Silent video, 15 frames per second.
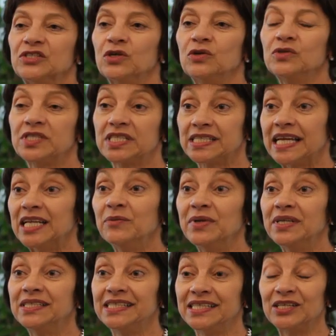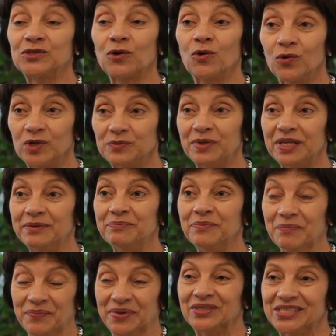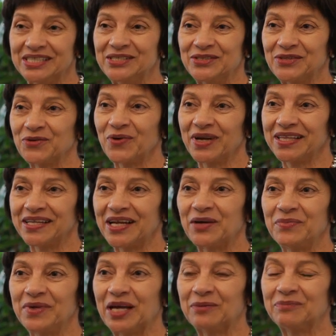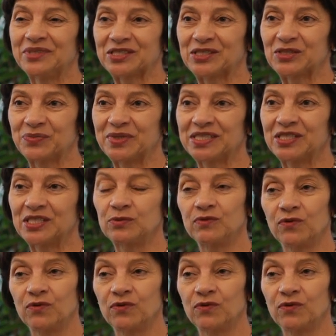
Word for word: So sustainability has always been built into the way that I B M does its business.